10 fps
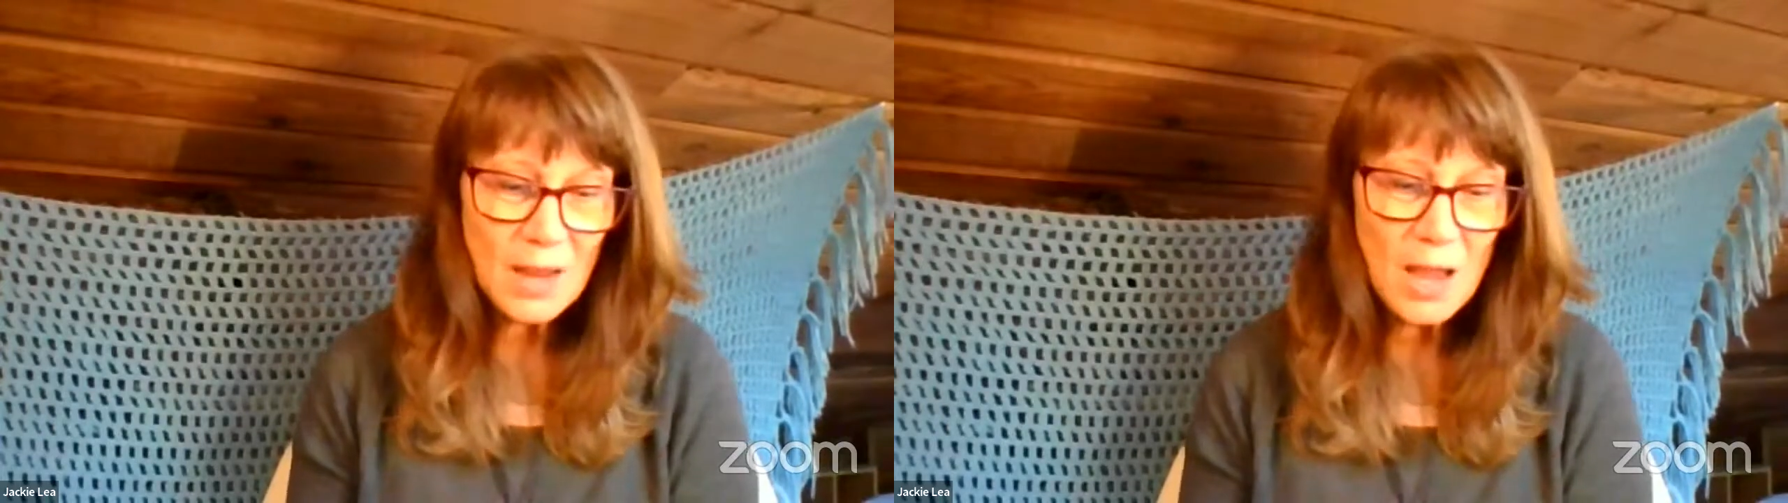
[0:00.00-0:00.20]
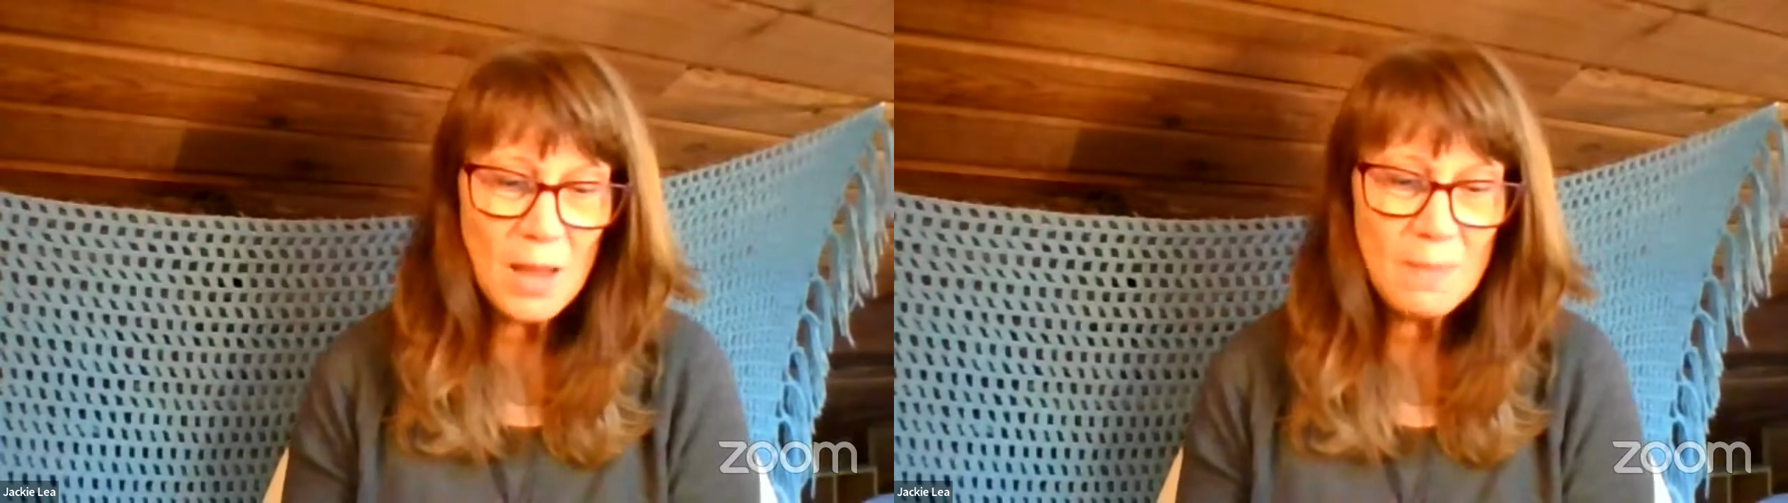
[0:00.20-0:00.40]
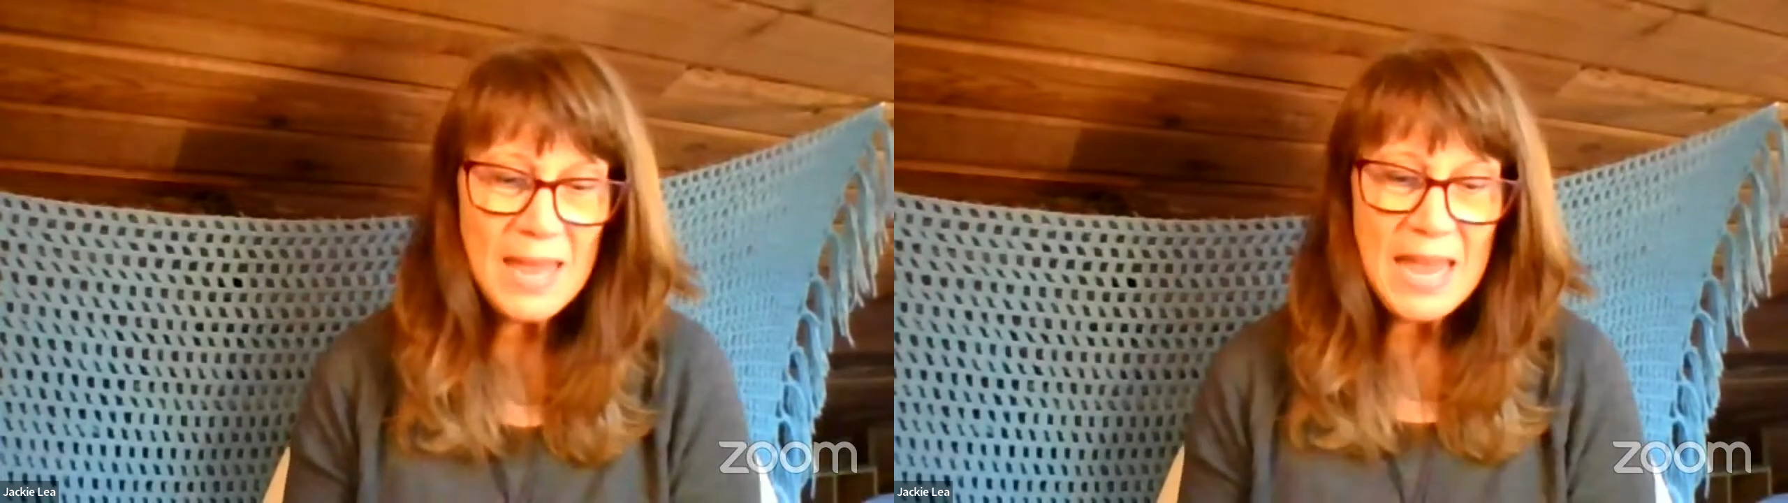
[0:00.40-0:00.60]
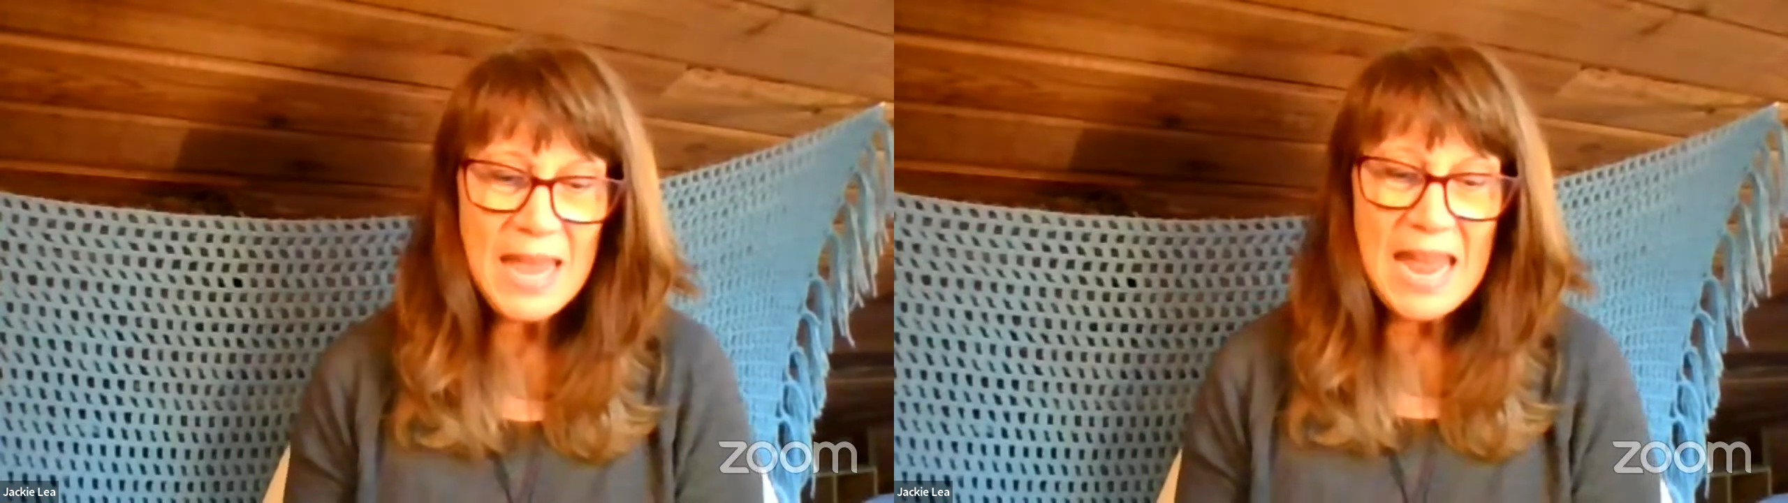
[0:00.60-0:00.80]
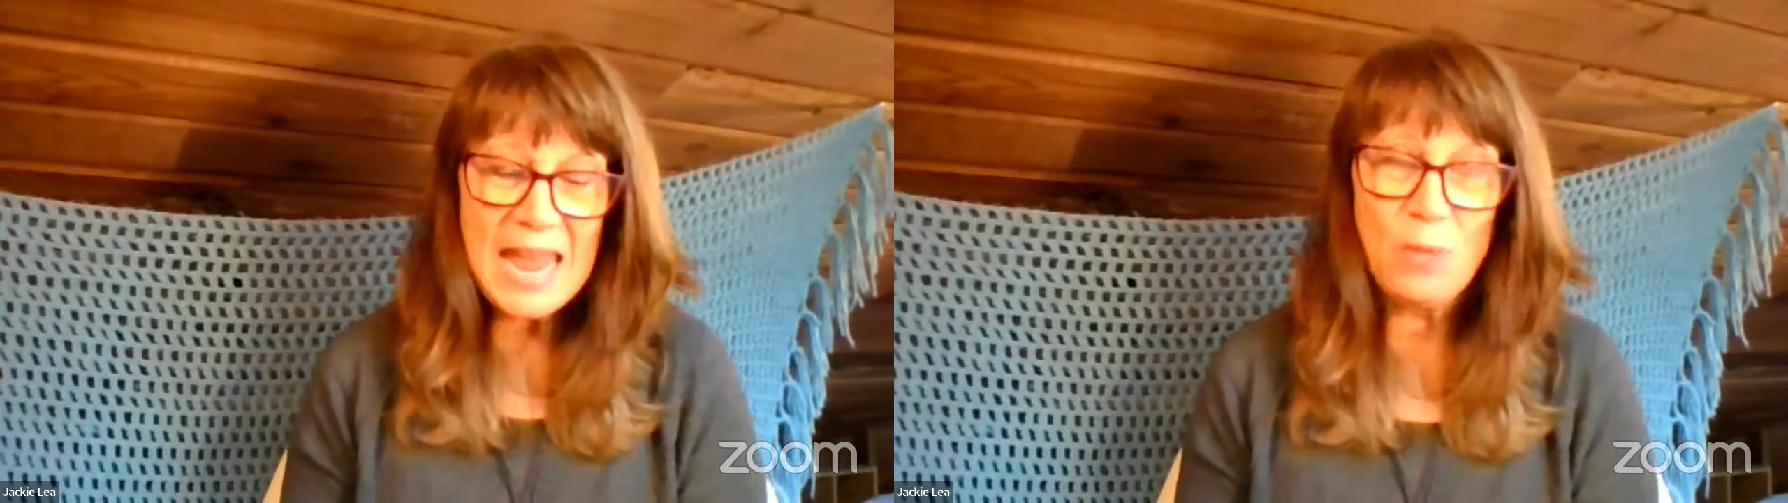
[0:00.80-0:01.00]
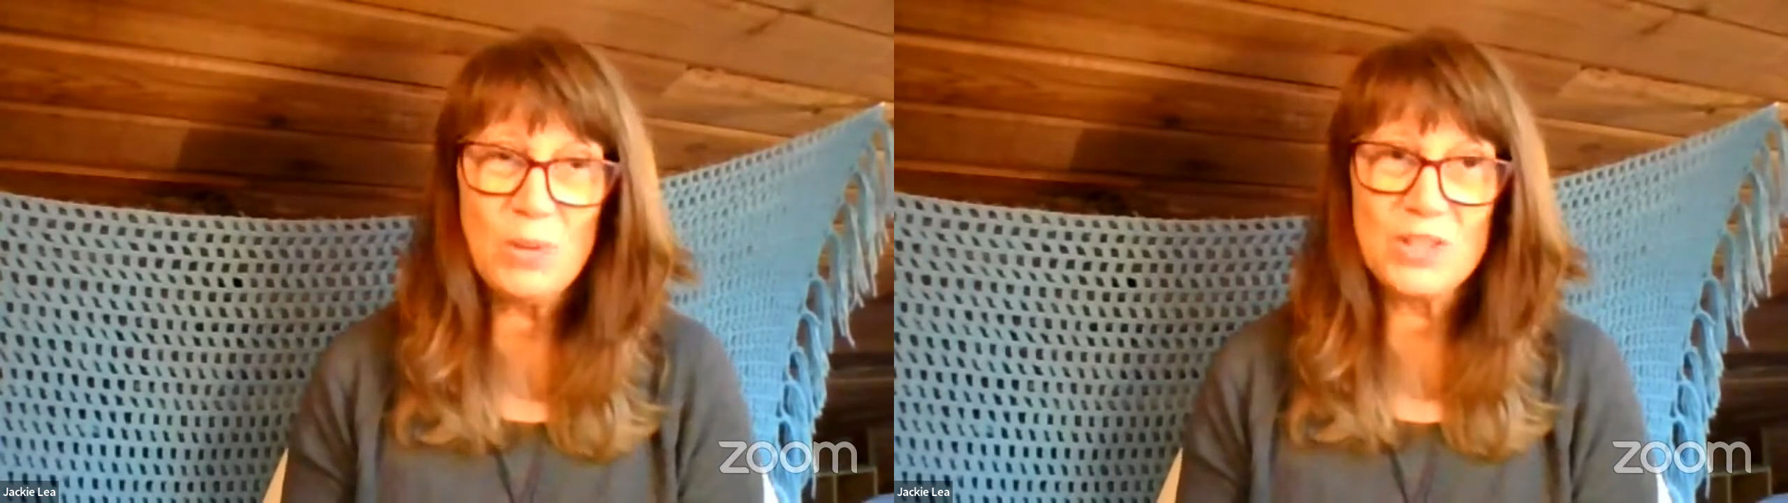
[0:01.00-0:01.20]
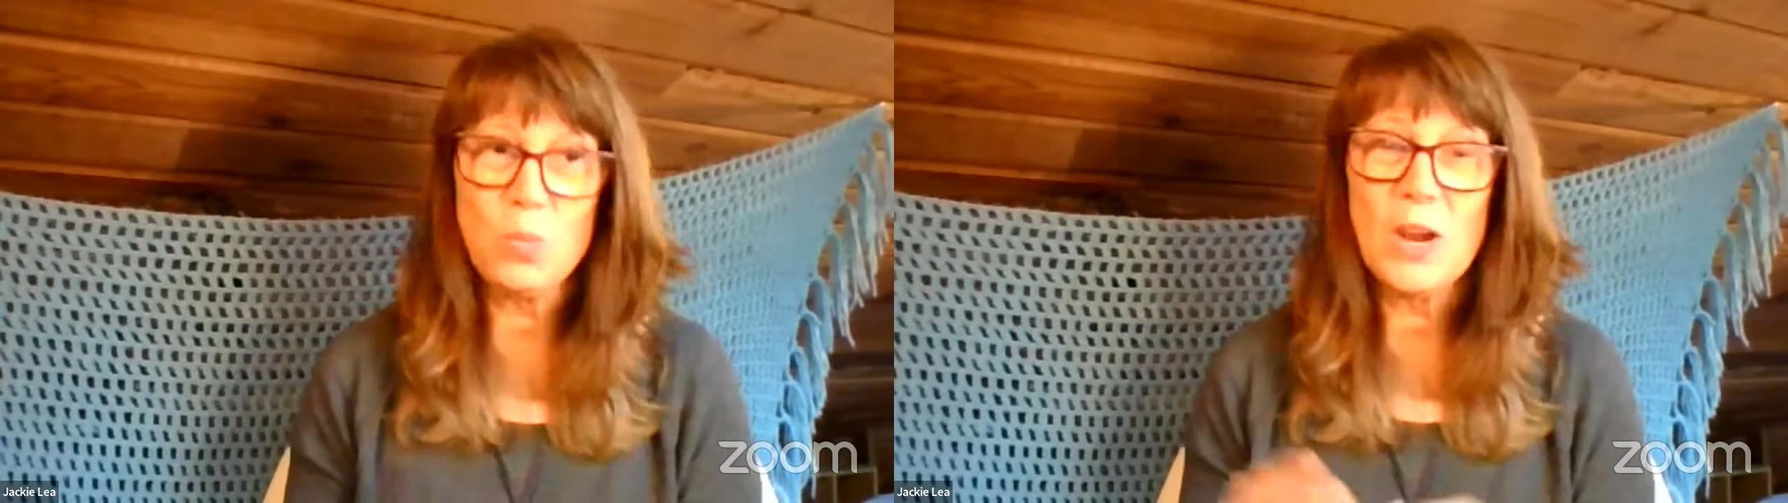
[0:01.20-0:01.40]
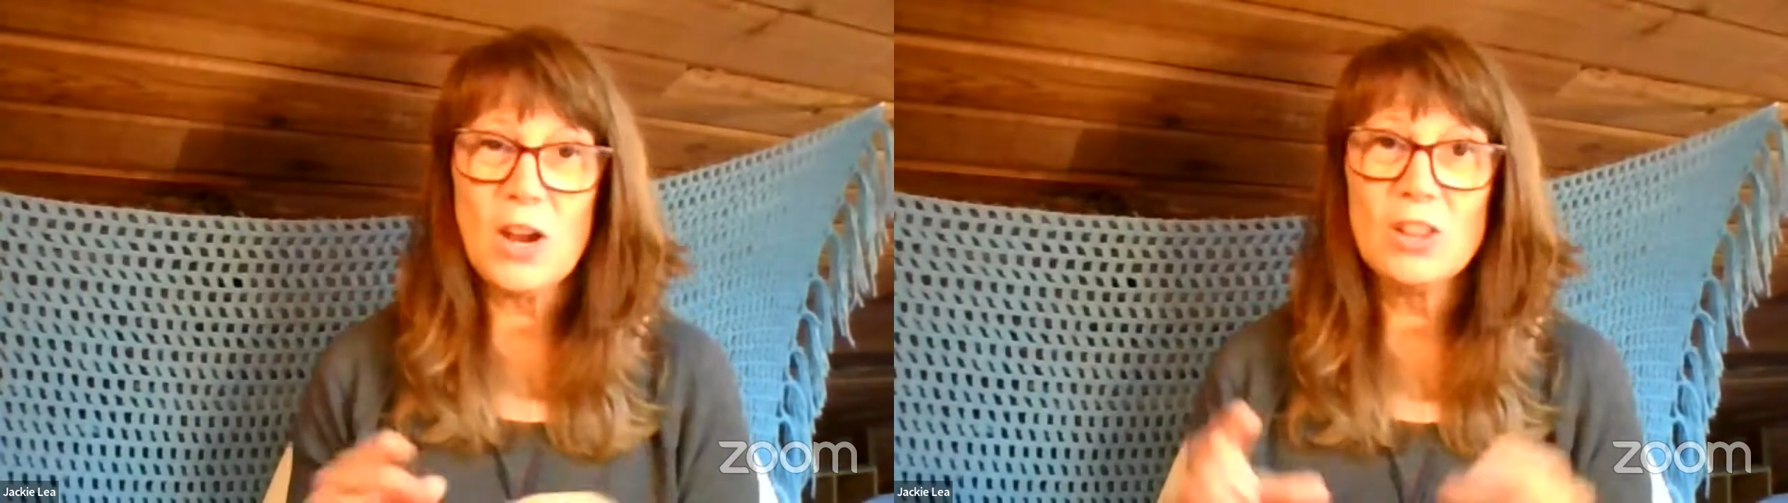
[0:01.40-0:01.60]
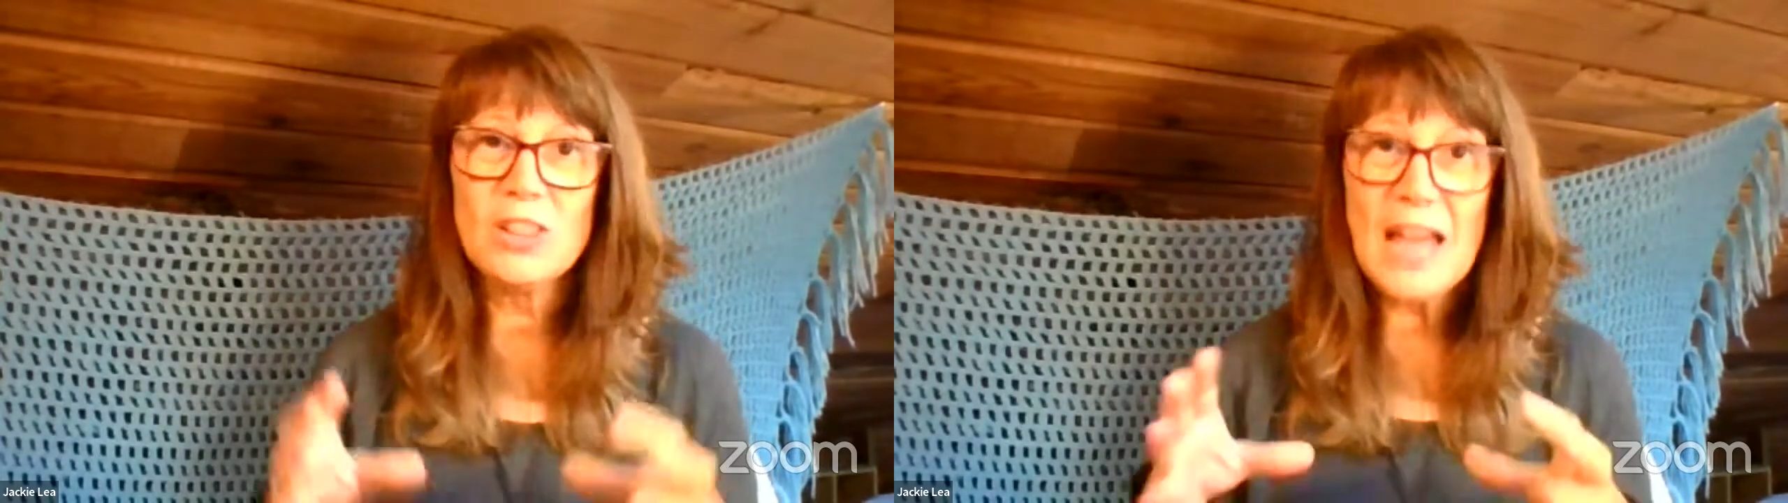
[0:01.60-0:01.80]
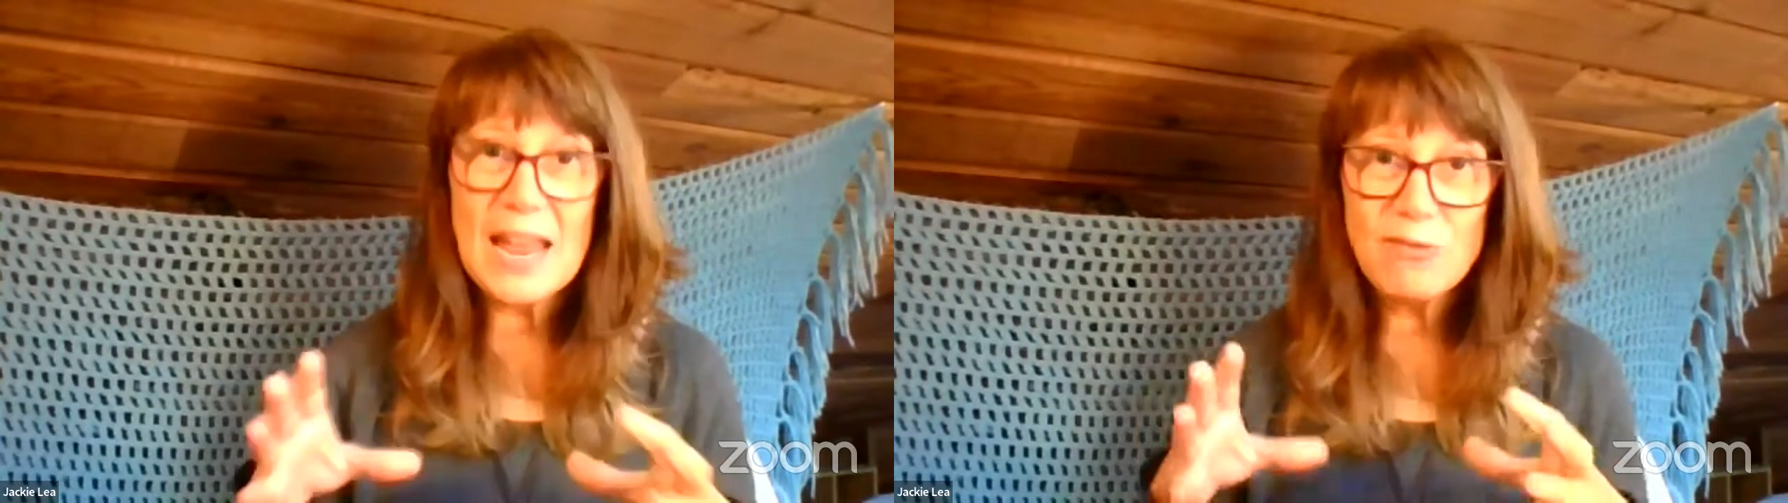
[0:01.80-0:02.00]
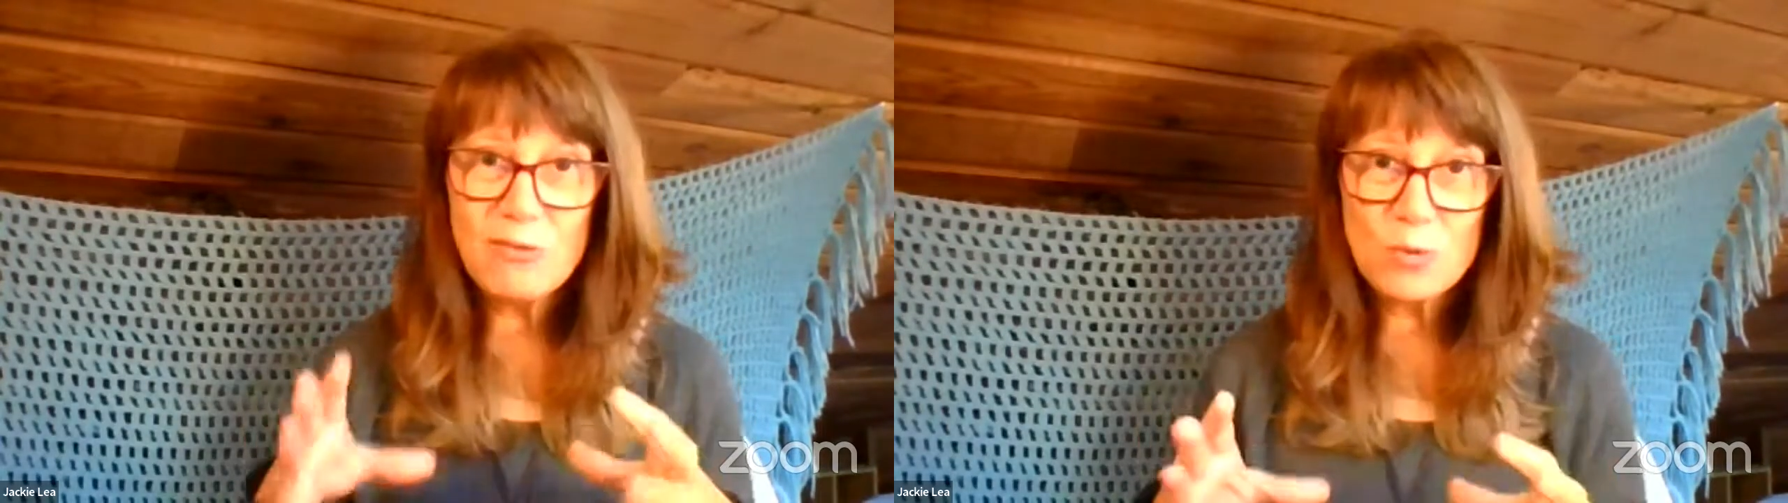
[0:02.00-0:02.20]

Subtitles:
And it's where life